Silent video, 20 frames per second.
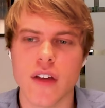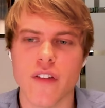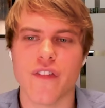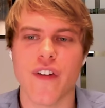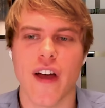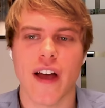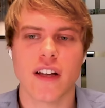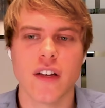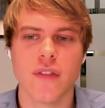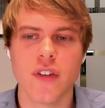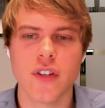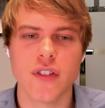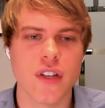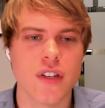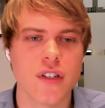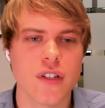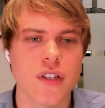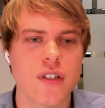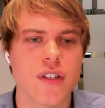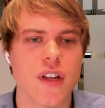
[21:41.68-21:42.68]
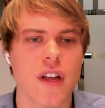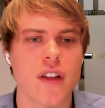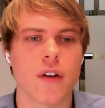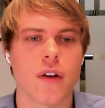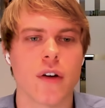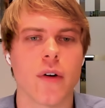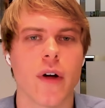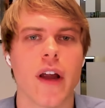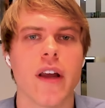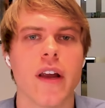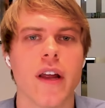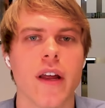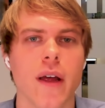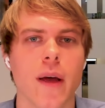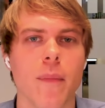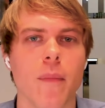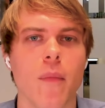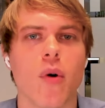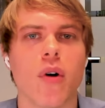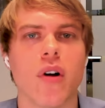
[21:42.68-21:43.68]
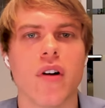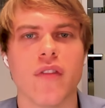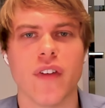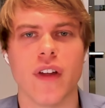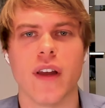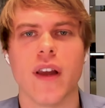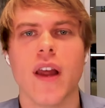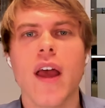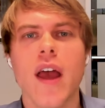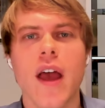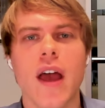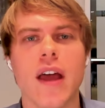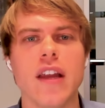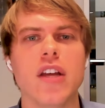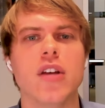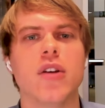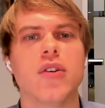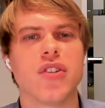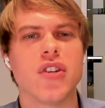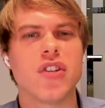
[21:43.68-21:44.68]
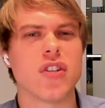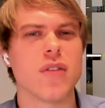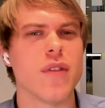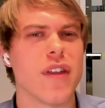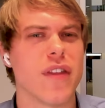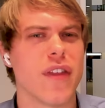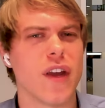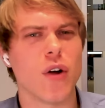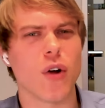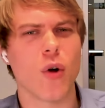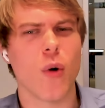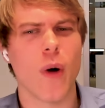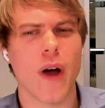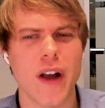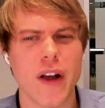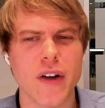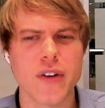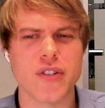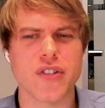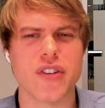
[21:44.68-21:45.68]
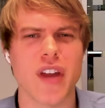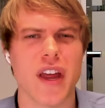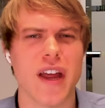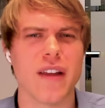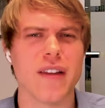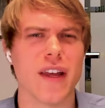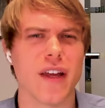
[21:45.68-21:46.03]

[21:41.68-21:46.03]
effective decisions, and they're creating more of a, an ecosystem that they don't quite understand.